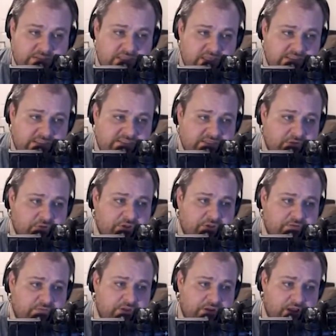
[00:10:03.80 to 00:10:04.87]
until
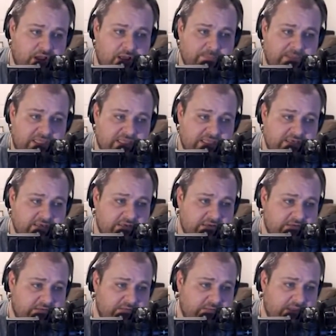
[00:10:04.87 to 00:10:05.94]
Konami can
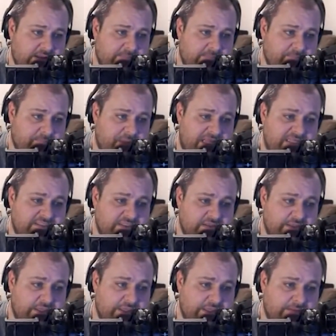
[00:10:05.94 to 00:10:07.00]
like
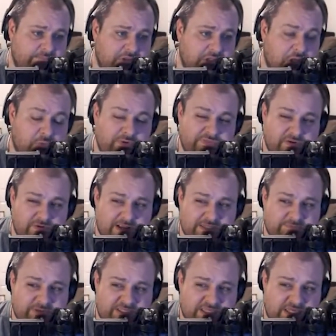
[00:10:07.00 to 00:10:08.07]
basically lower their
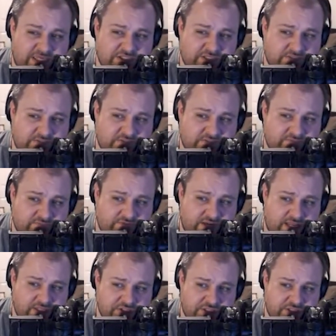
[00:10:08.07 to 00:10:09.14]
expectations
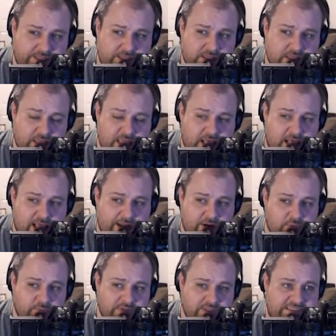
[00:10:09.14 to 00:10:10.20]
financially, I
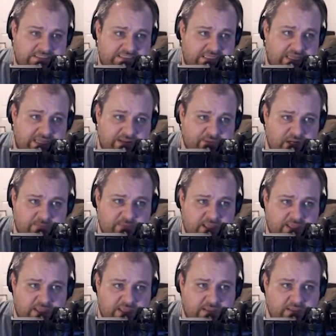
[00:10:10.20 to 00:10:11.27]
don't really see anybody
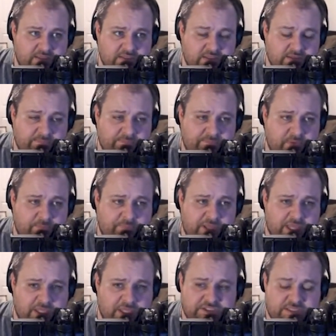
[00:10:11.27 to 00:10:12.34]
making a
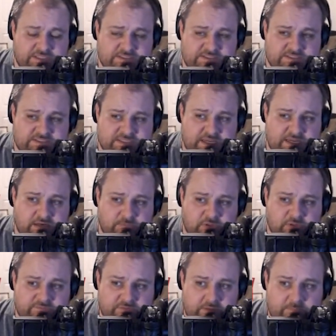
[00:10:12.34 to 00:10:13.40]
pitch that's sustainable
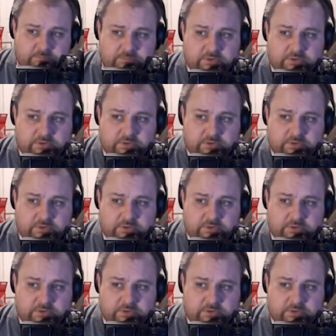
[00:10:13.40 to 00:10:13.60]
to them.